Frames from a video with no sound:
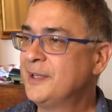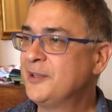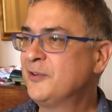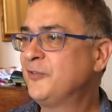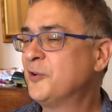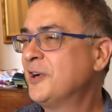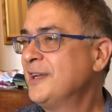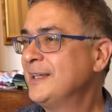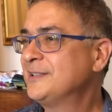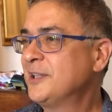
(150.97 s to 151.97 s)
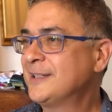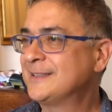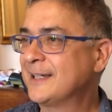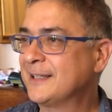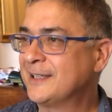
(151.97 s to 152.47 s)
Therefore, it's not
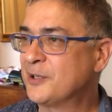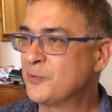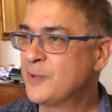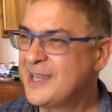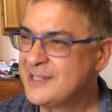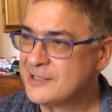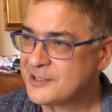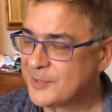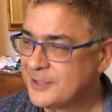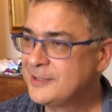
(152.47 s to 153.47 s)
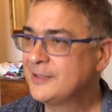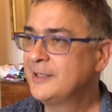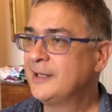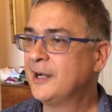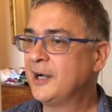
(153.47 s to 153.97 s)
exactly an arrangement,
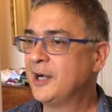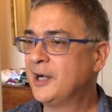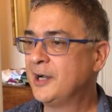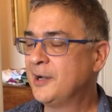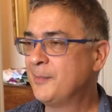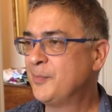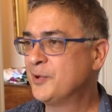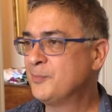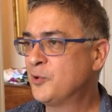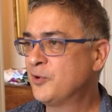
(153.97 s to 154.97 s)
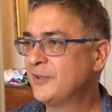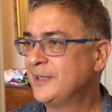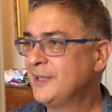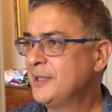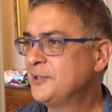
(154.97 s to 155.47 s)
but more of a
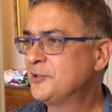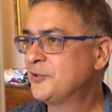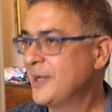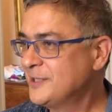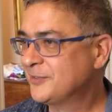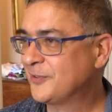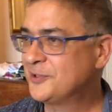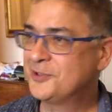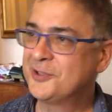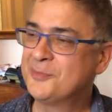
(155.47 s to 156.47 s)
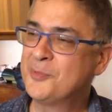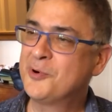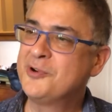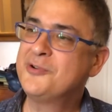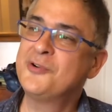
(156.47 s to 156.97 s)
transfer to the
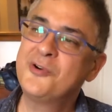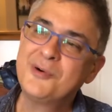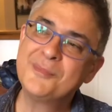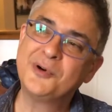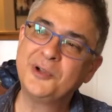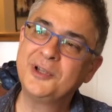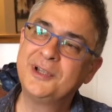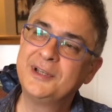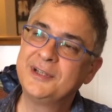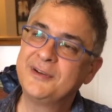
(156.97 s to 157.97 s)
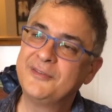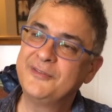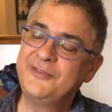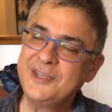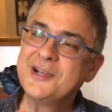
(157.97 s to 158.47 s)
more normal
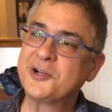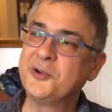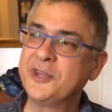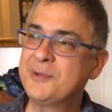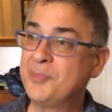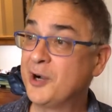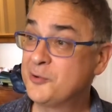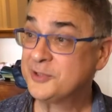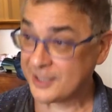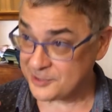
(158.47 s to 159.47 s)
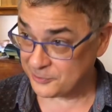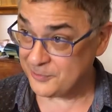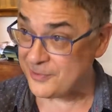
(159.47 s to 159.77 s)
vehicle that Bach was actually